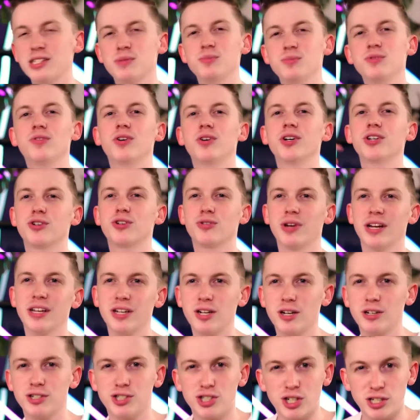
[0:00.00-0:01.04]
Now let's move on to
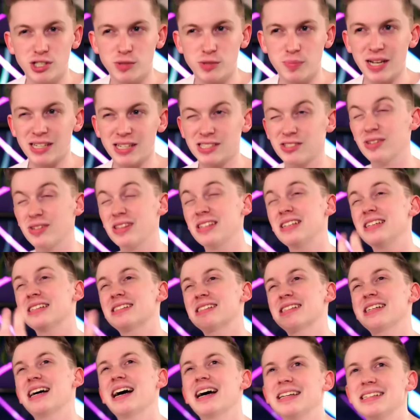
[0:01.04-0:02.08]
credit card chargeback. Now I think
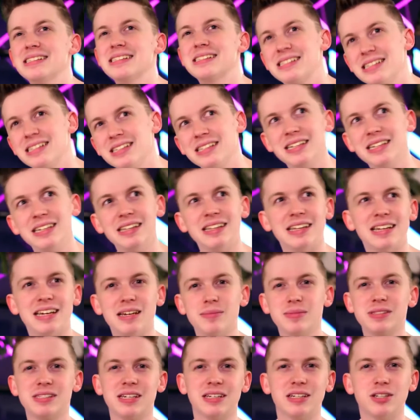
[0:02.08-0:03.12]
it's kind of silly that
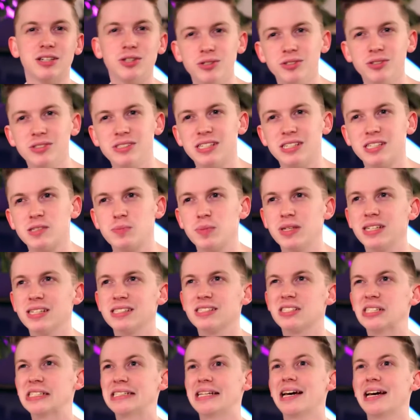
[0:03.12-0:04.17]
Amazon includes this
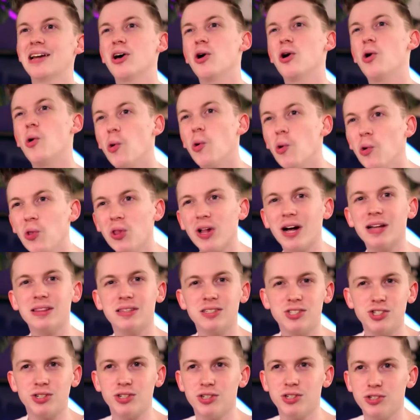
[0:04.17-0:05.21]
because there's not a whole
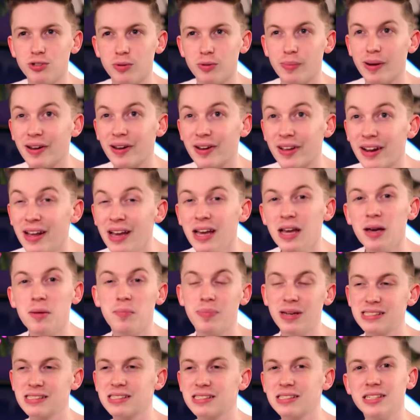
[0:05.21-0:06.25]
lot that you can do about it.
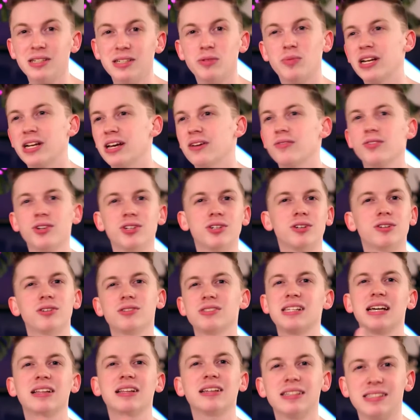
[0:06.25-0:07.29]
Basically, whenever
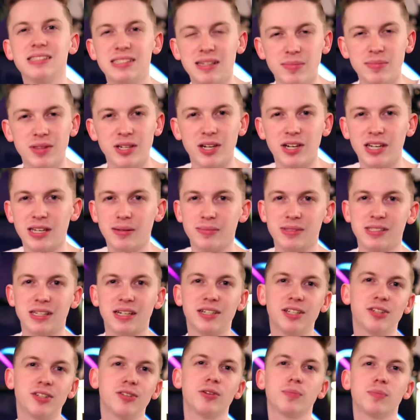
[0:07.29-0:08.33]
you're selling something on
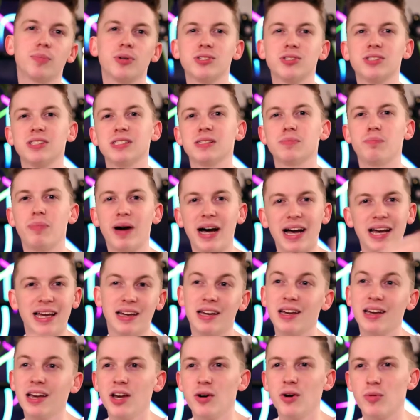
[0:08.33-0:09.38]
Amazon, the person's
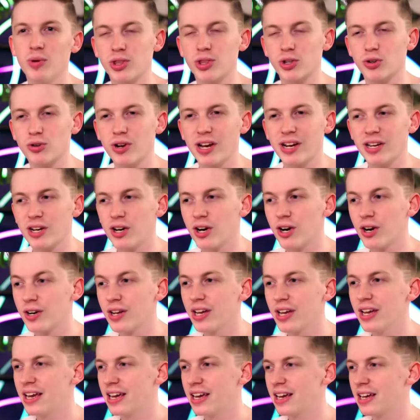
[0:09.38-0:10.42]
buying with the credit
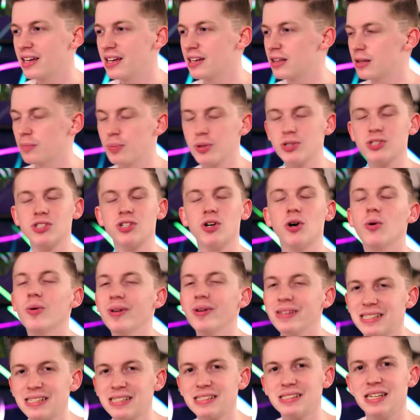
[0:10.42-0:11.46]
card, and the person
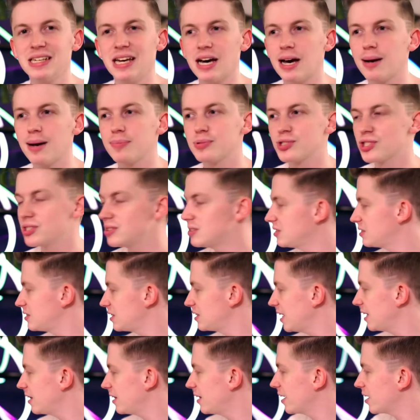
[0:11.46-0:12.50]
always has the option to
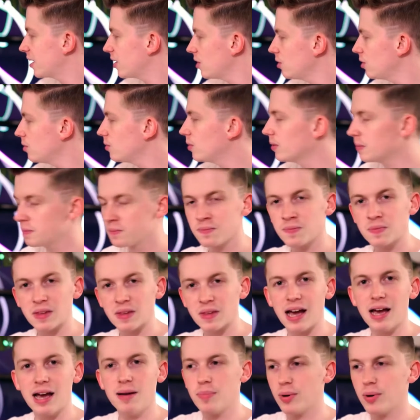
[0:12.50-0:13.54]
say oh,
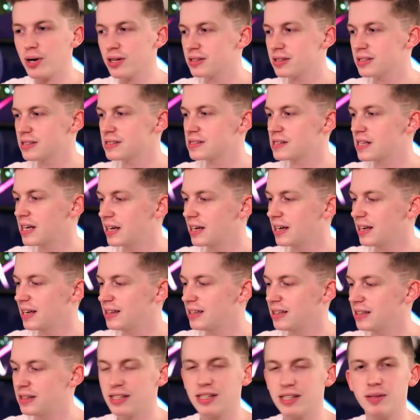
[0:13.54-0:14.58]
I bought this thing,
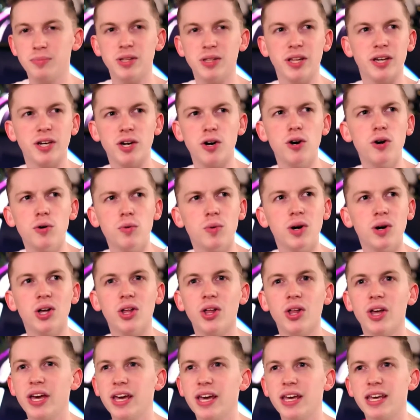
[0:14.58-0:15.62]
and then they can be like, oh,
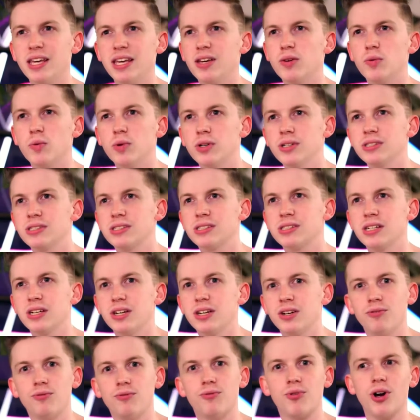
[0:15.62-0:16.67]
well, it was
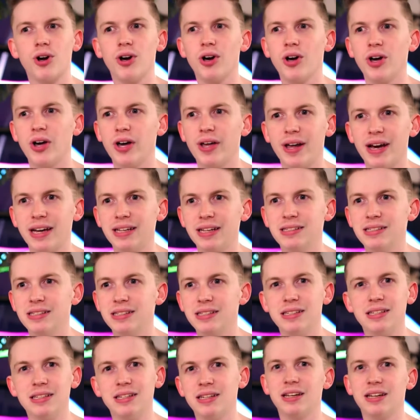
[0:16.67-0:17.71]
fraud. I
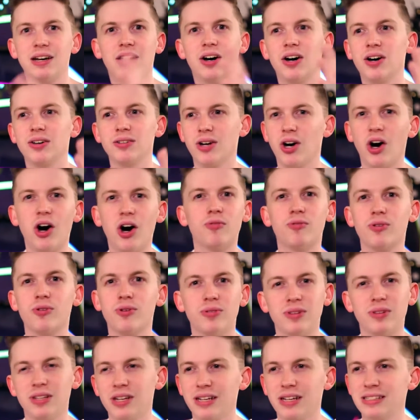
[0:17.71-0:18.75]
didn't
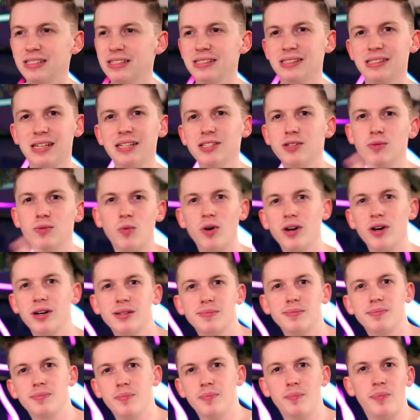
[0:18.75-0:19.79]
offer, I didn't want
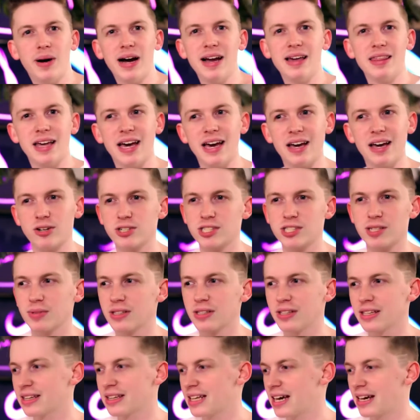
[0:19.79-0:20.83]
to buy that or
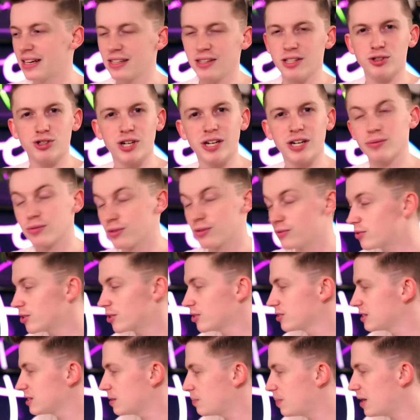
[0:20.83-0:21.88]
something like that, and they'll try to
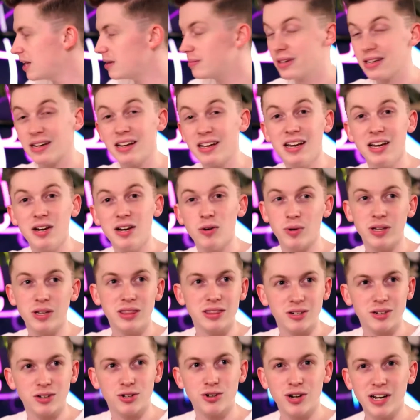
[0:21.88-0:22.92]
reverse the payment
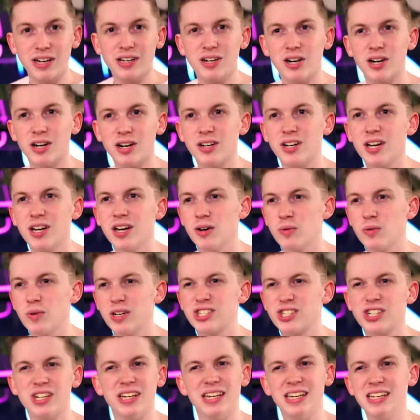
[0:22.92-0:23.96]
with their credit card,
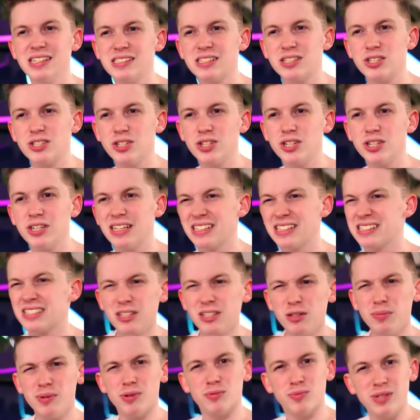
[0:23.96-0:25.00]
which isn't good. It's a
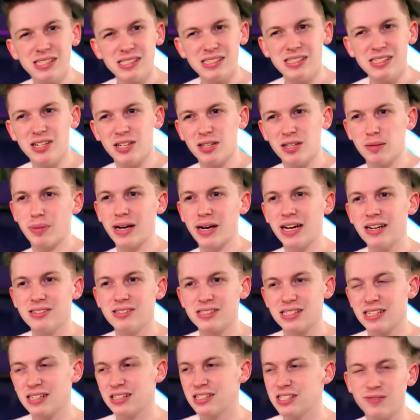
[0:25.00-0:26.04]
little bit risky on the
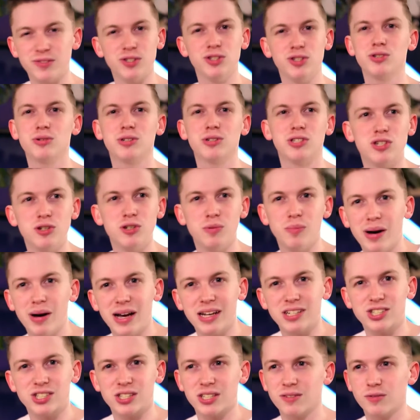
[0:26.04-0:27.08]
buyer's end, because if you do it too
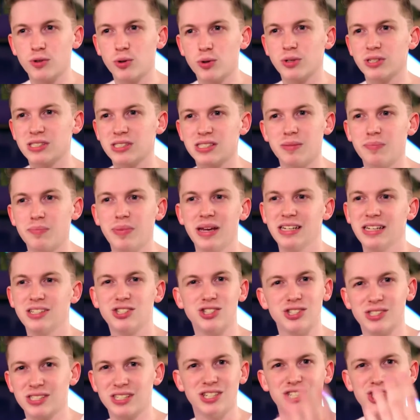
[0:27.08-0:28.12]
much, then of course the
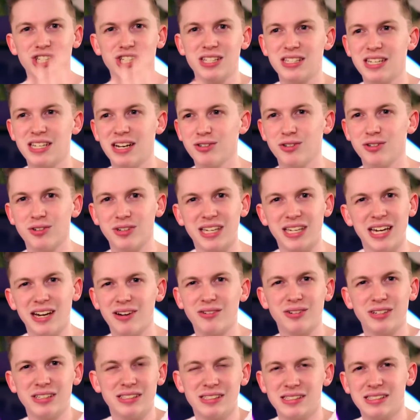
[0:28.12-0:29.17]
bank's just going to shut down your
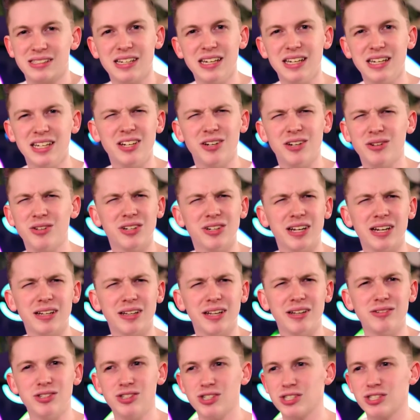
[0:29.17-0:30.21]
account, because it's, you're not
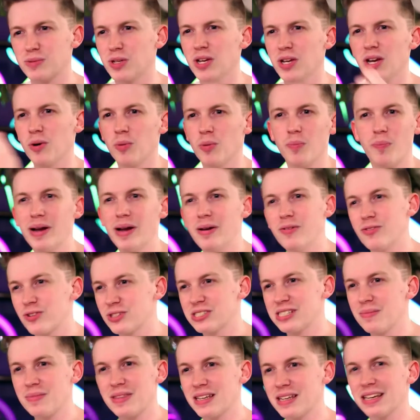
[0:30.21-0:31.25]
allowed to just pay
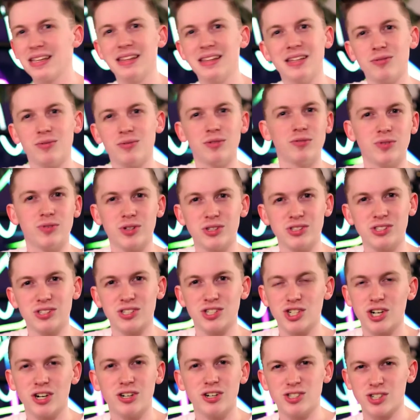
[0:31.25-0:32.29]
for something and then reverse
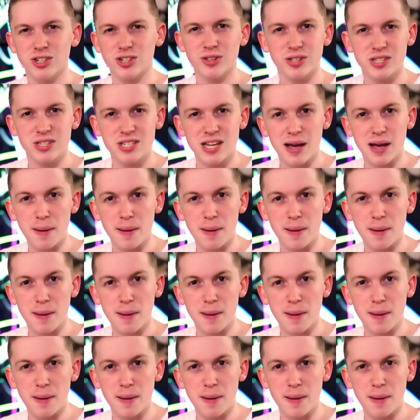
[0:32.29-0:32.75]
the charge all the